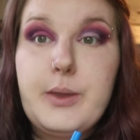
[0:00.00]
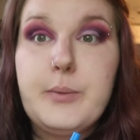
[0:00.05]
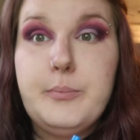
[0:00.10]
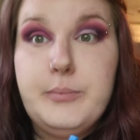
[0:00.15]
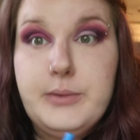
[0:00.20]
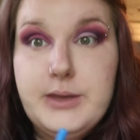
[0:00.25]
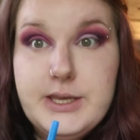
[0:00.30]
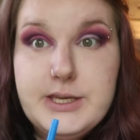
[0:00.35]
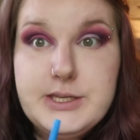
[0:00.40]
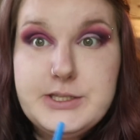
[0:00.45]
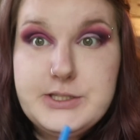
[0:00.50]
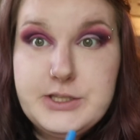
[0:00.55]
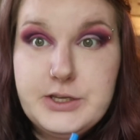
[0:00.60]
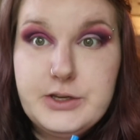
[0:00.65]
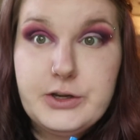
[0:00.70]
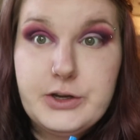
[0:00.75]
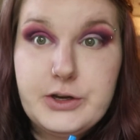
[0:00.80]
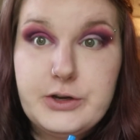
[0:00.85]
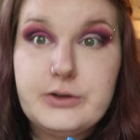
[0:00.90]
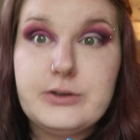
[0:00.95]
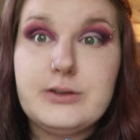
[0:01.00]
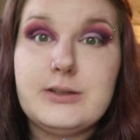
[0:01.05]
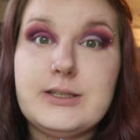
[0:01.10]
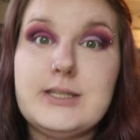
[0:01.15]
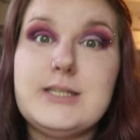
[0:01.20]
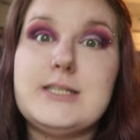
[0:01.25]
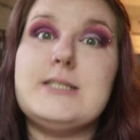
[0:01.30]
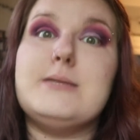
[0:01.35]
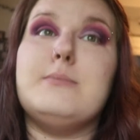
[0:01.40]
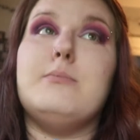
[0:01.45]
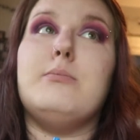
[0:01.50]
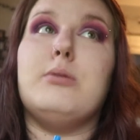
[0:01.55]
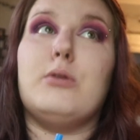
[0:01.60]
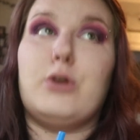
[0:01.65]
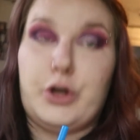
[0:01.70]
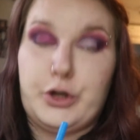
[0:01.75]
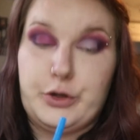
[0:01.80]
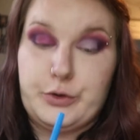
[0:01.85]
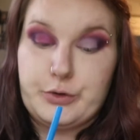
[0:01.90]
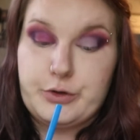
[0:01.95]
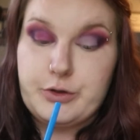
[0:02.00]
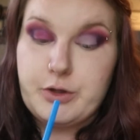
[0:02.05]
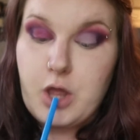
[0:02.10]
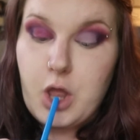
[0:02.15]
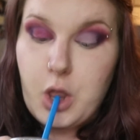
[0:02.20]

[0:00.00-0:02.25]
Because your girl is broke.